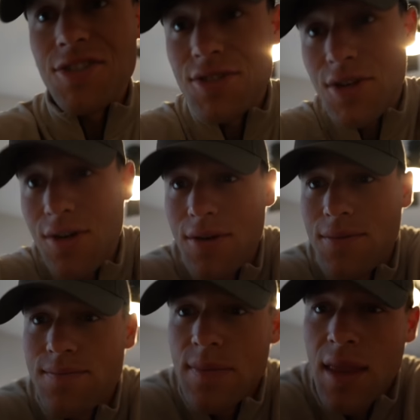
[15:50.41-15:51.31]
you saw,
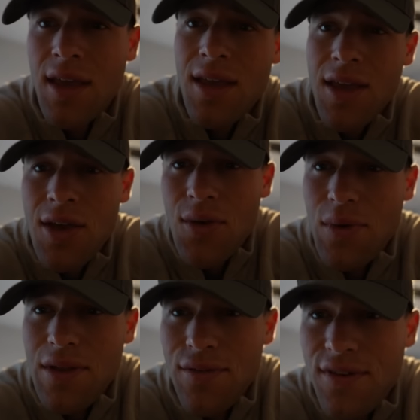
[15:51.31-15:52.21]

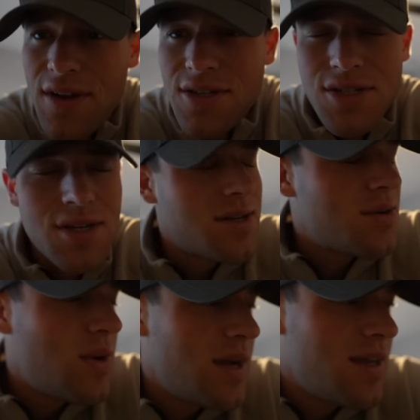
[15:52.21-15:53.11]
we didn't finish
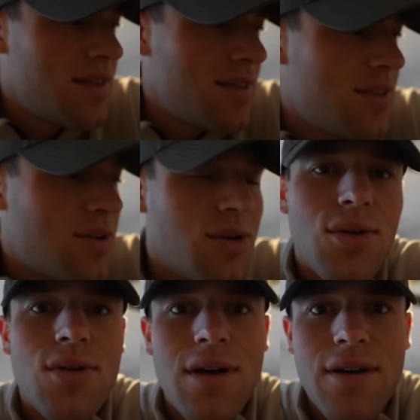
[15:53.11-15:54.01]
quite the
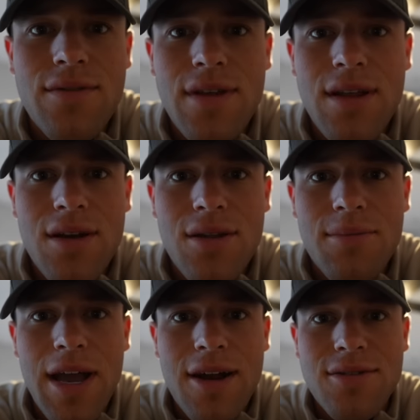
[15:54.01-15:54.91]
goal of eating all the
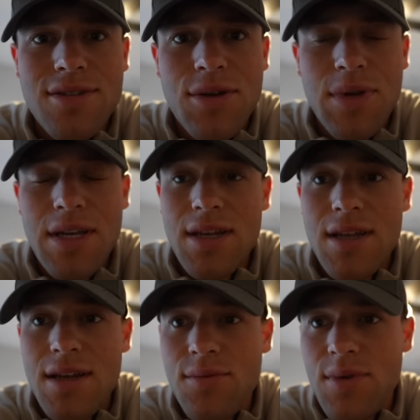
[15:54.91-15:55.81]
macros that we
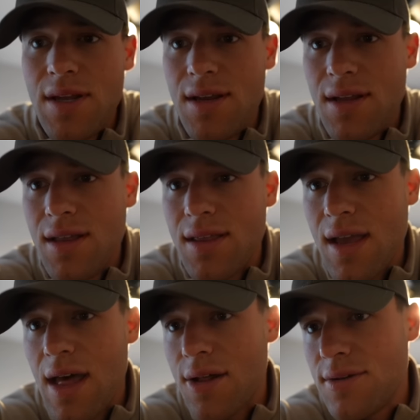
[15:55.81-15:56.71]
needed and we didn't hit the
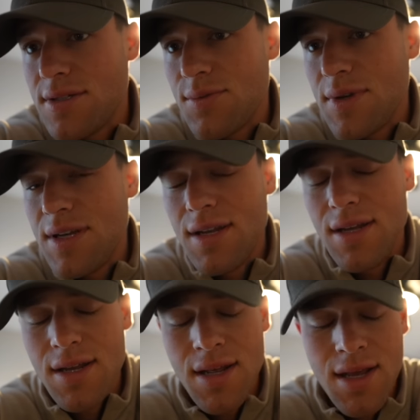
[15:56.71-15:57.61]
calories that we
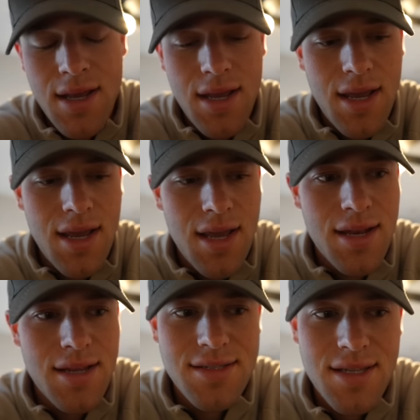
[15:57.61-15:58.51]
needed.
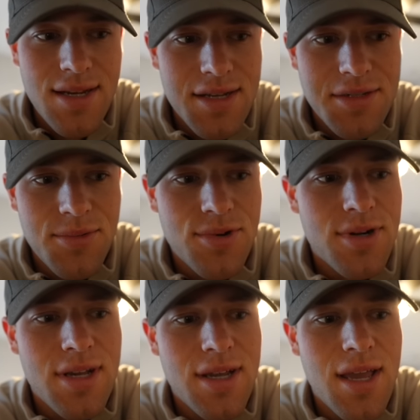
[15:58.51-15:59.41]
And it's the next
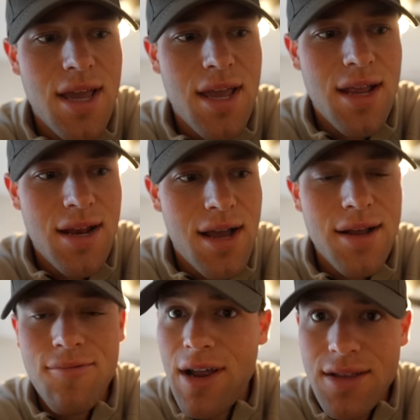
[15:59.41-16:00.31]
morning and I
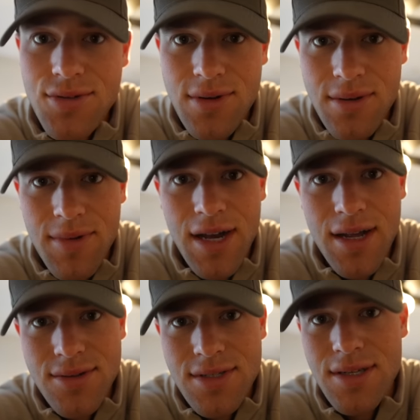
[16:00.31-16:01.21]
ran 20
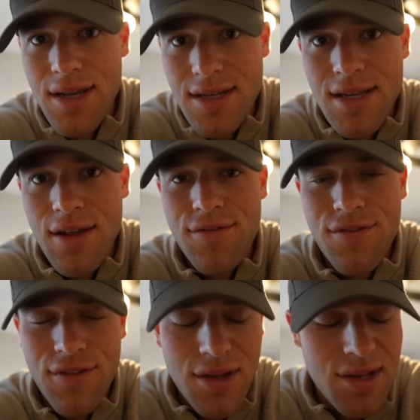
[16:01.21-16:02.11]
miles and yes, I
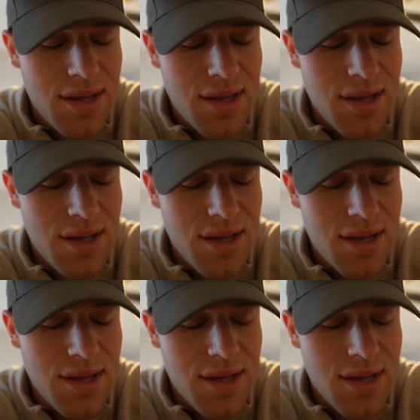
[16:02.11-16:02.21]
feel